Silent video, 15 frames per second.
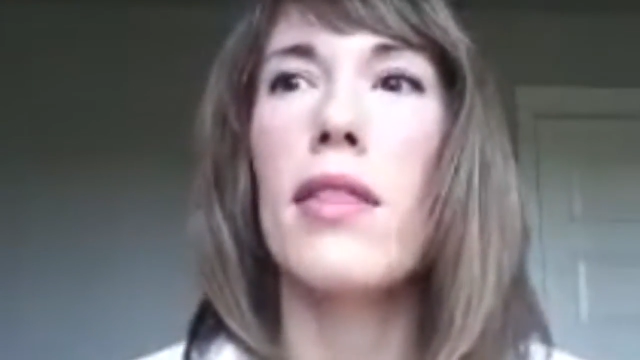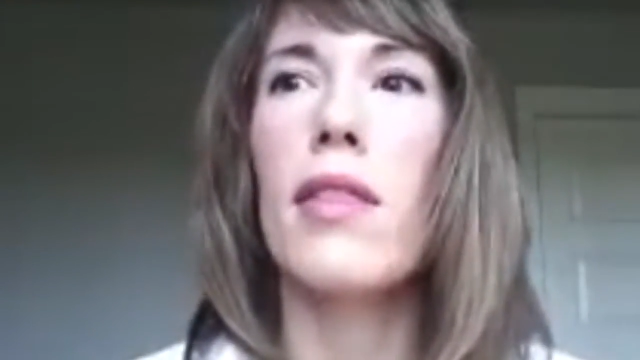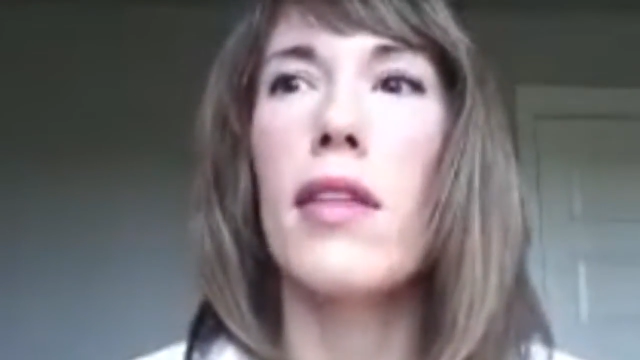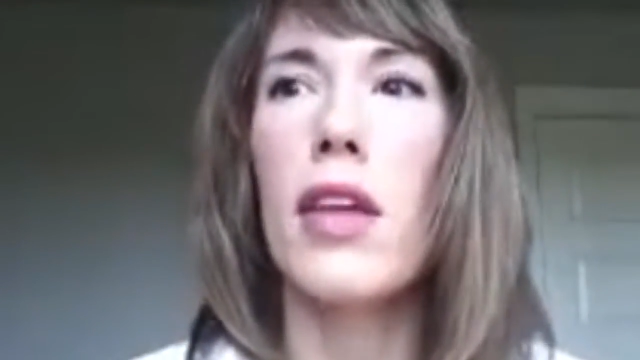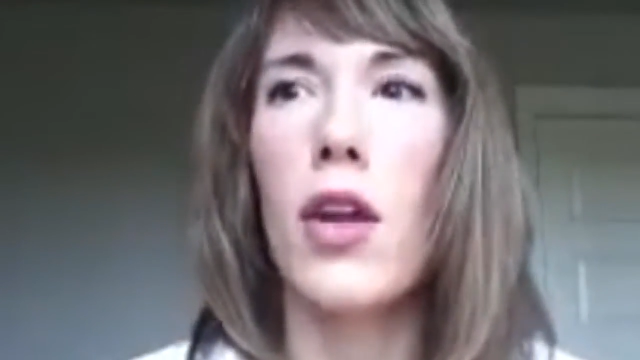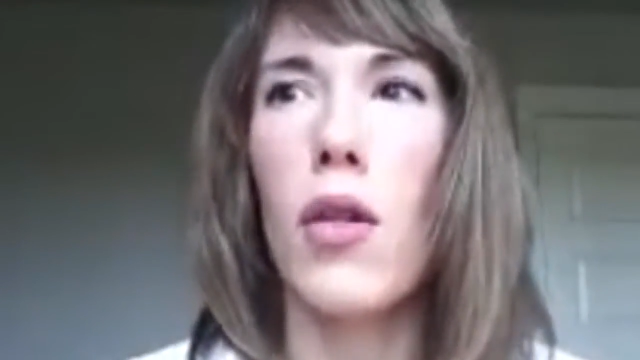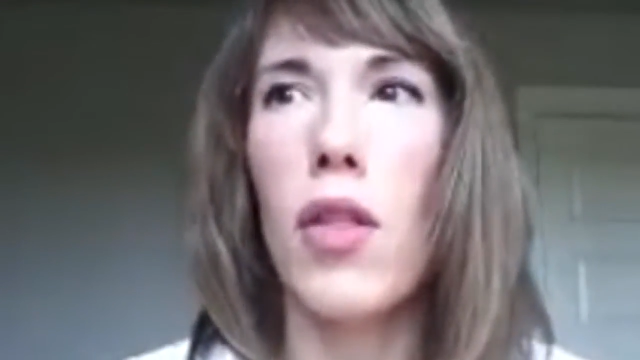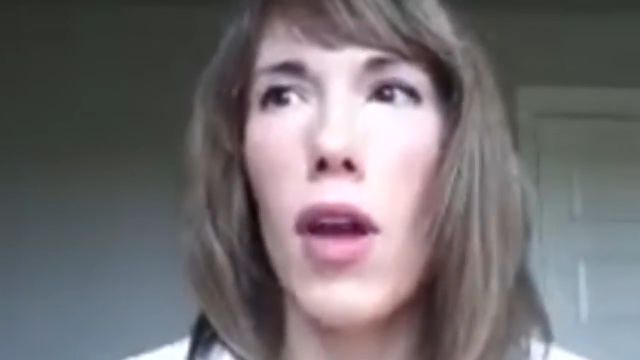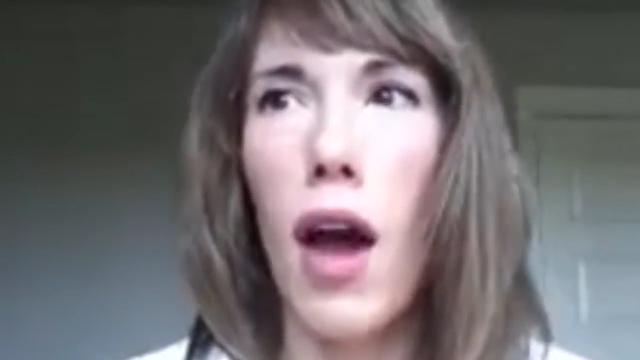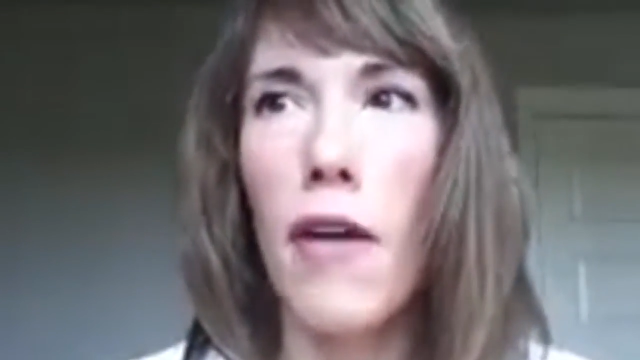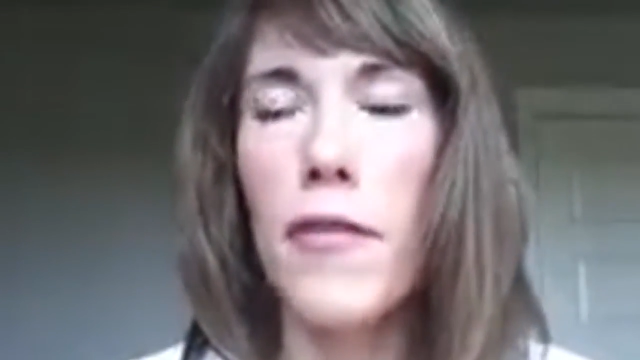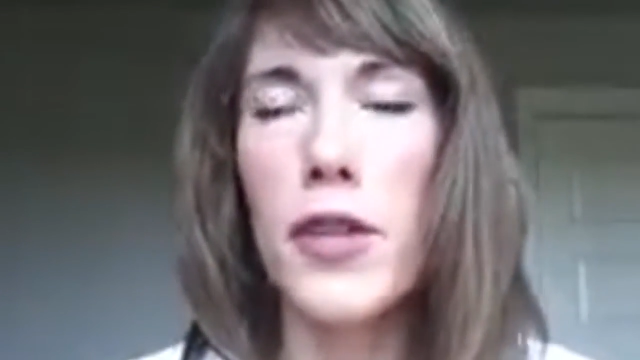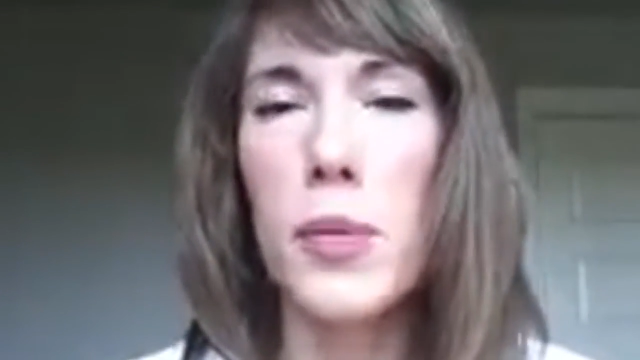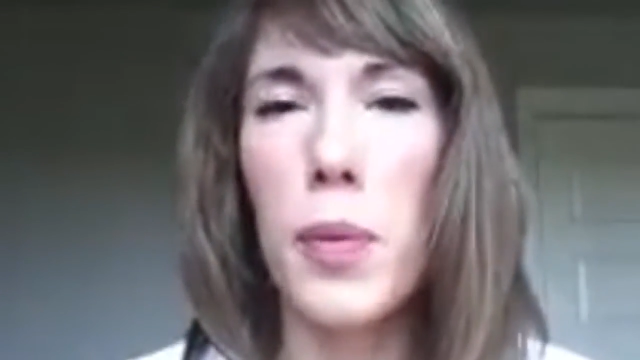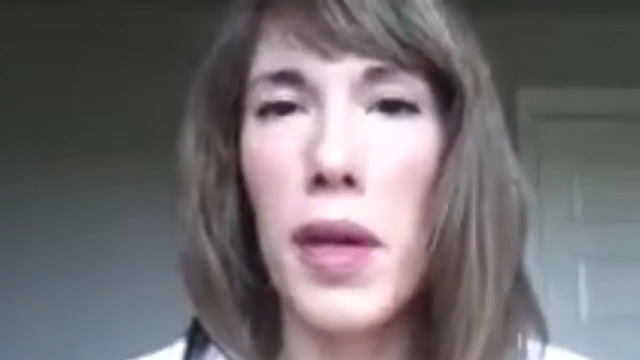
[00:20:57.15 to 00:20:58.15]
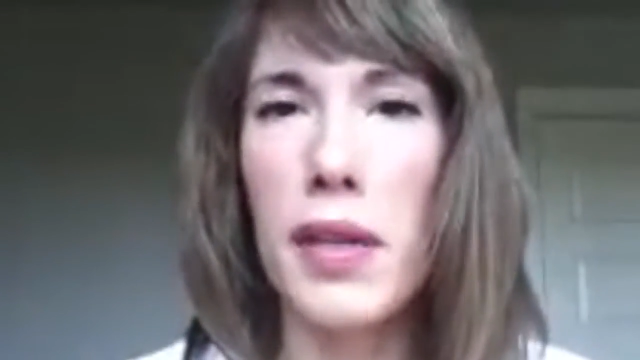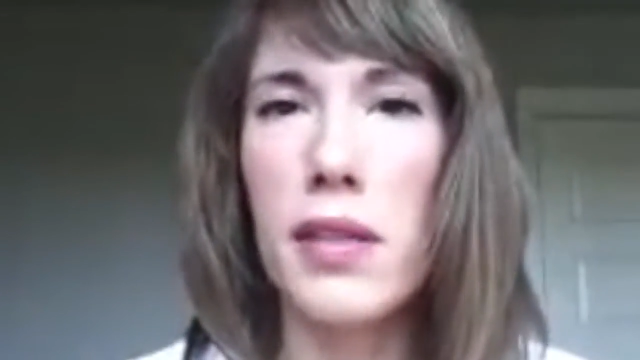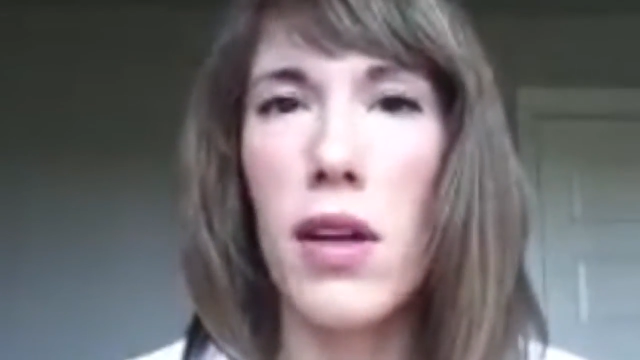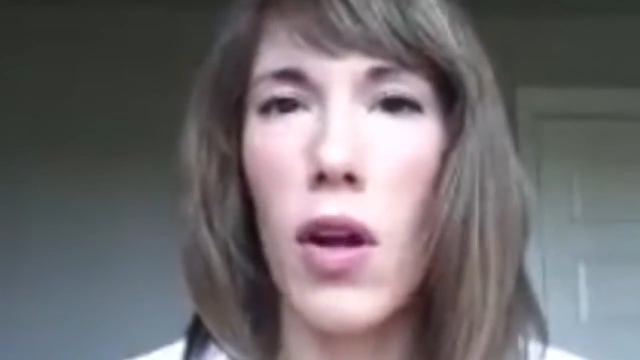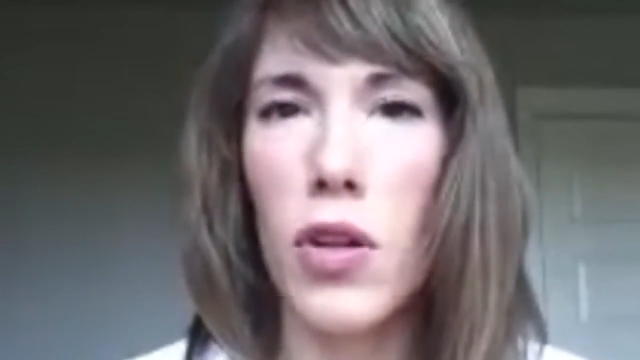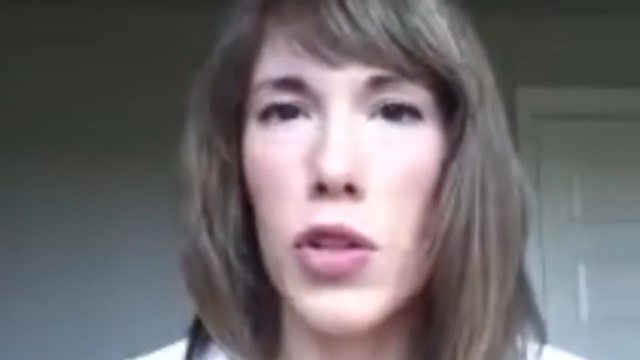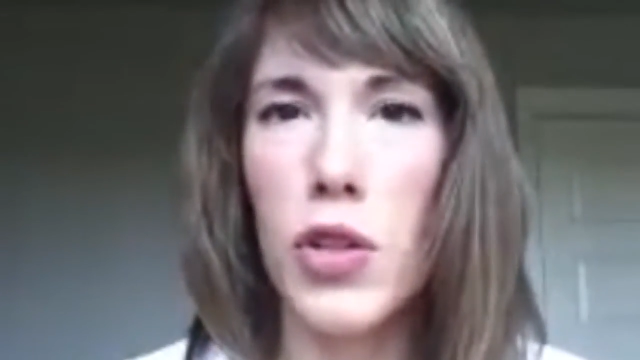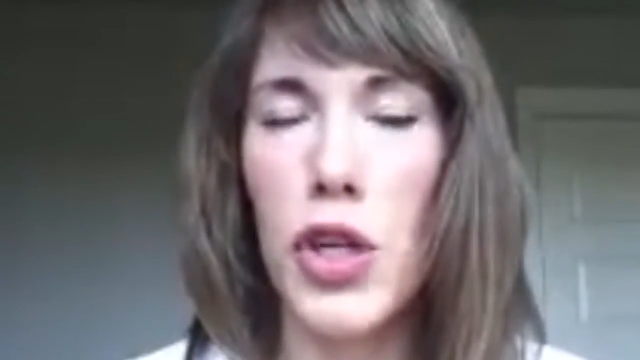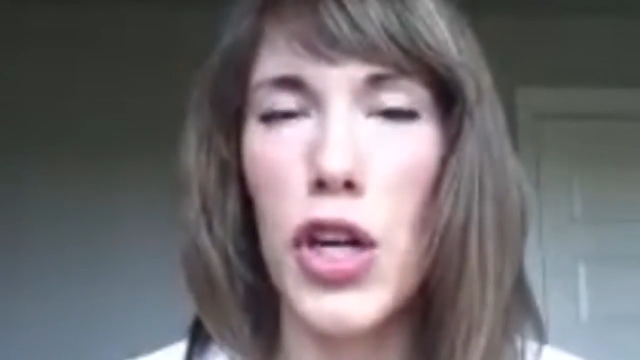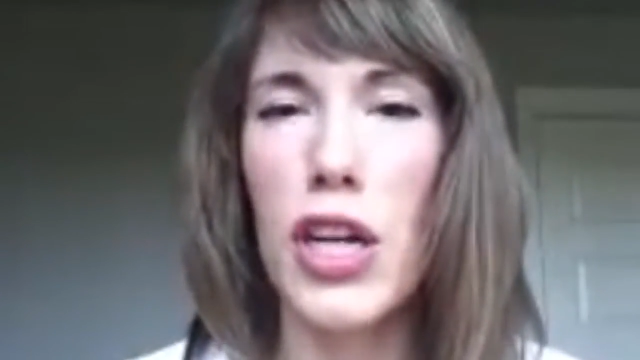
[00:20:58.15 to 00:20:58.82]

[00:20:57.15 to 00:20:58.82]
the office place culture